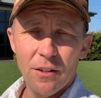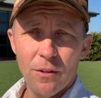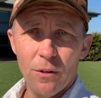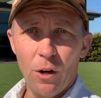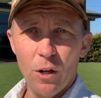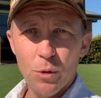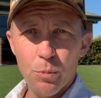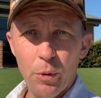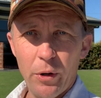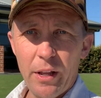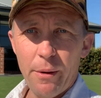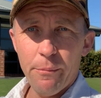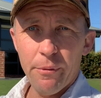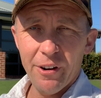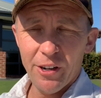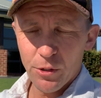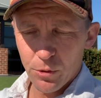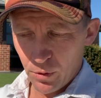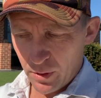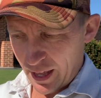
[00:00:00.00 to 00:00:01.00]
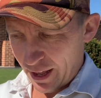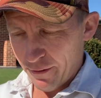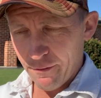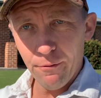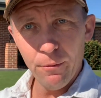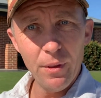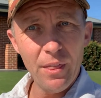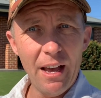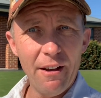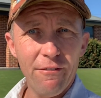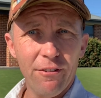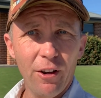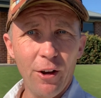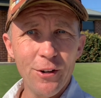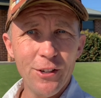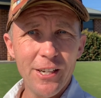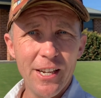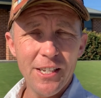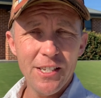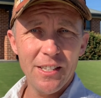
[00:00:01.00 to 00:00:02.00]
I was pretty impressed with that with that flow
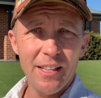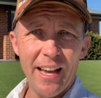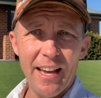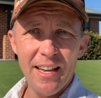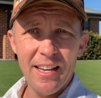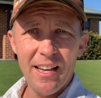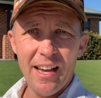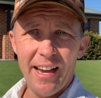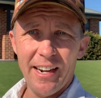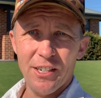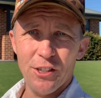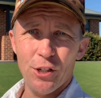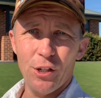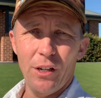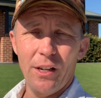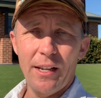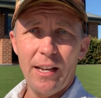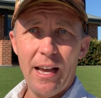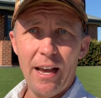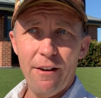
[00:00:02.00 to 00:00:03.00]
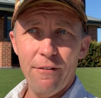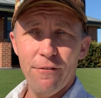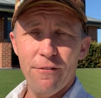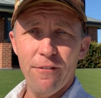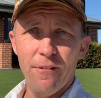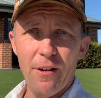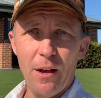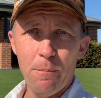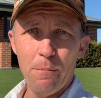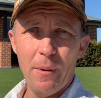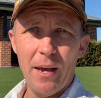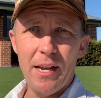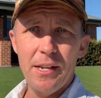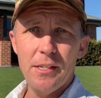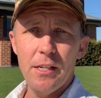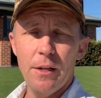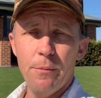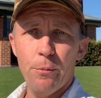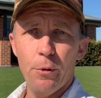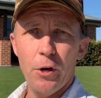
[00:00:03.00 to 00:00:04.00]
test. They actually have
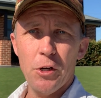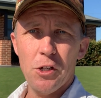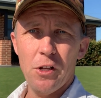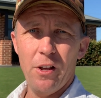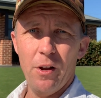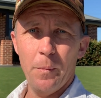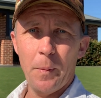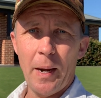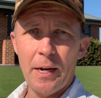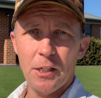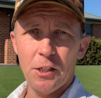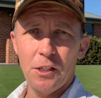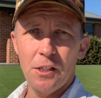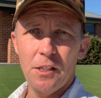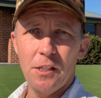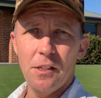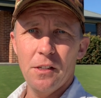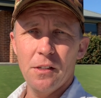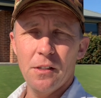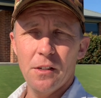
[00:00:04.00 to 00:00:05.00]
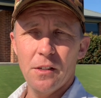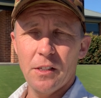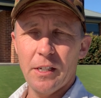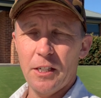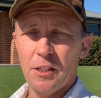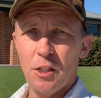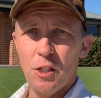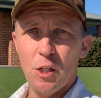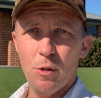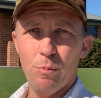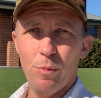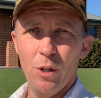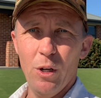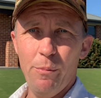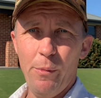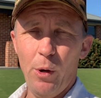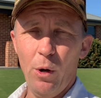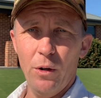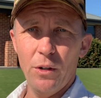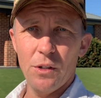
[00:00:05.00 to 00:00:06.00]
amazing pressure there. I'm actually it's actually spurred
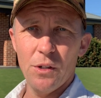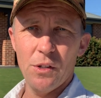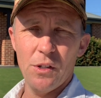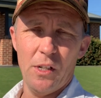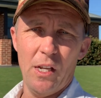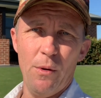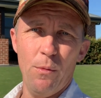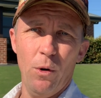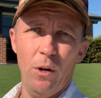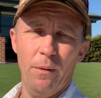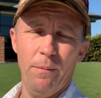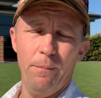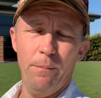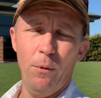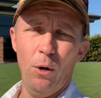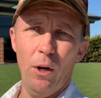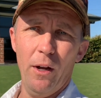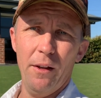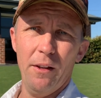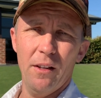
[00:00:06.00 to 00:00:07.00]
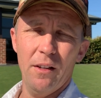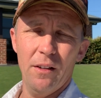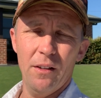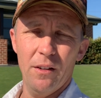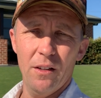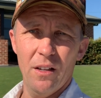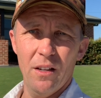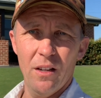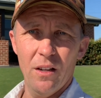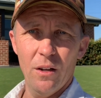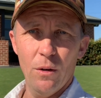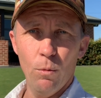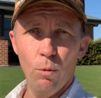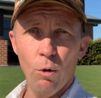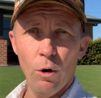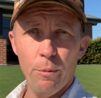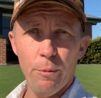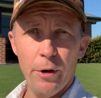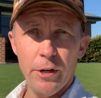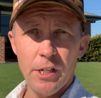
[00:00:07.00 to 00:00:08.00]
me on to see what my
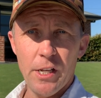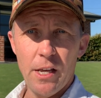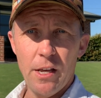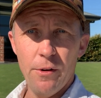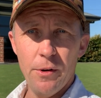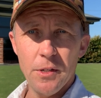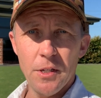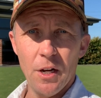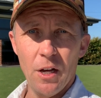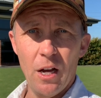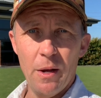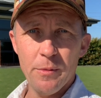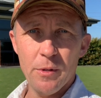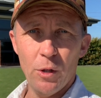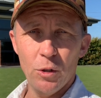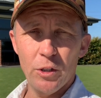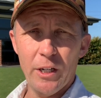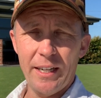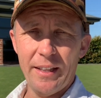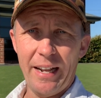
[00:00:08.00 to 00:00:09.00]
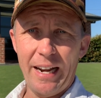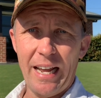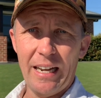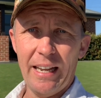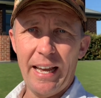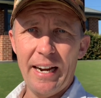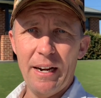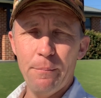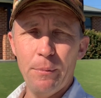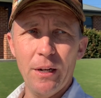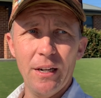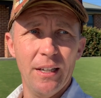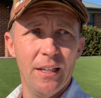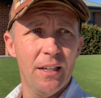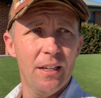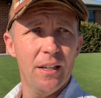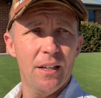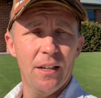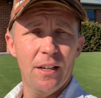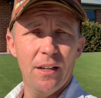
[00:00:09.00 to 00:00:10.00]
water pressure here is at home, so I'll check that out later. But
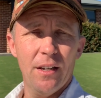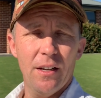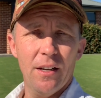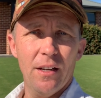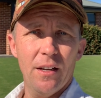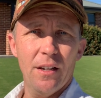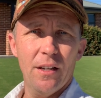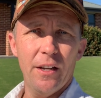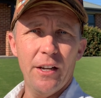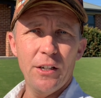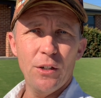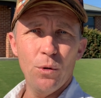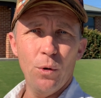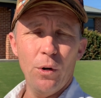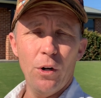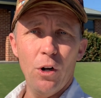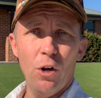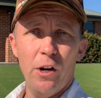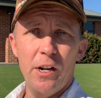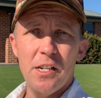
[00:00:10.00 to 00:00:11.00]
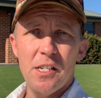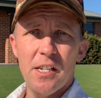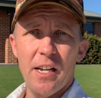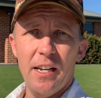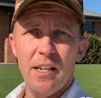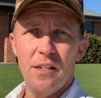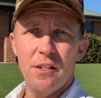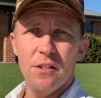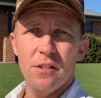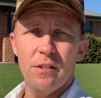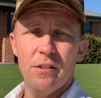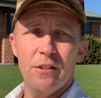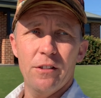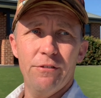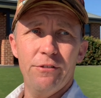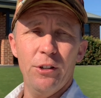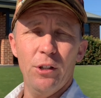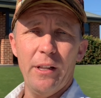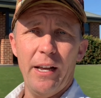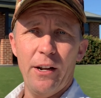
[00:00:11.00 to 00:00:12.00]
it took nine seconds to
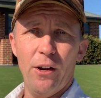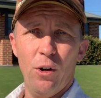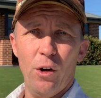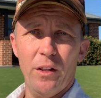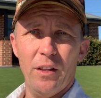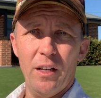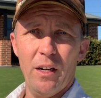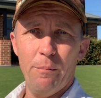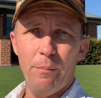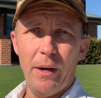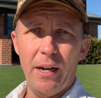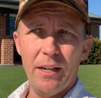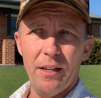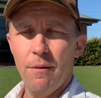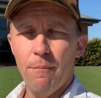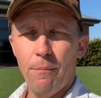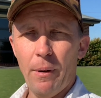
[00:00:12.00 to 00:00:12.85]
fill that nine litre bucket.